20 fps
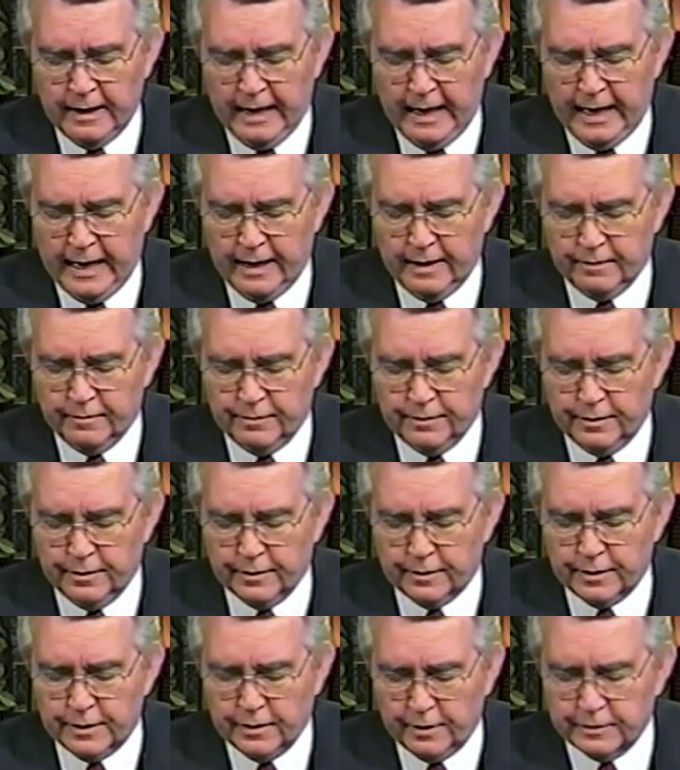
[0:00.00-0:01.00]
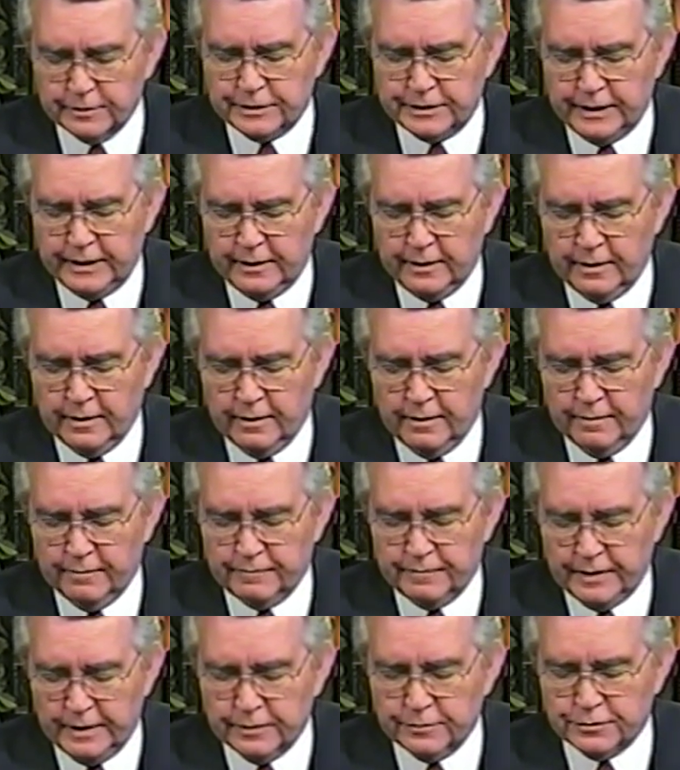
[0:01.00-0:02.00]
and their cursing
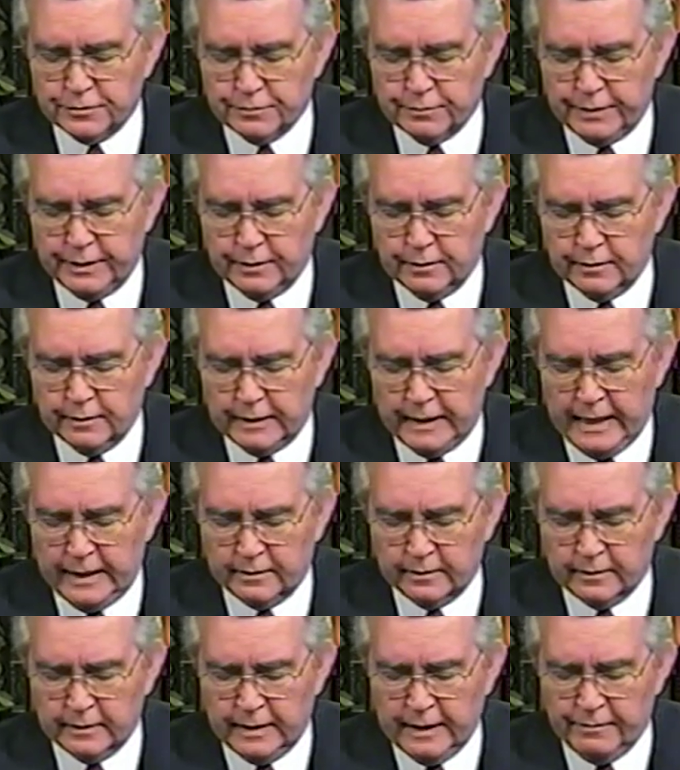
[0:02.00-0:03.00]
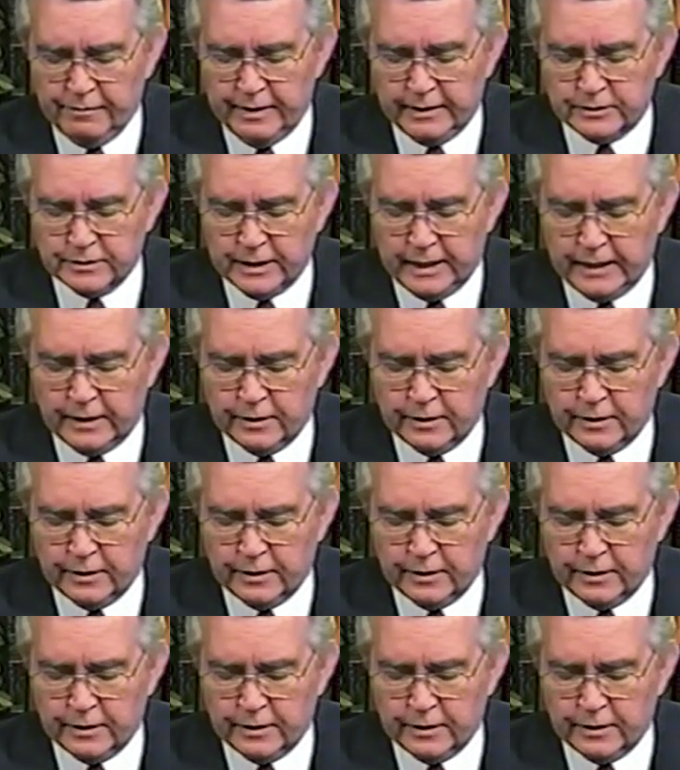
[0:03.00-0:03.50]
of Israel. And, and they say,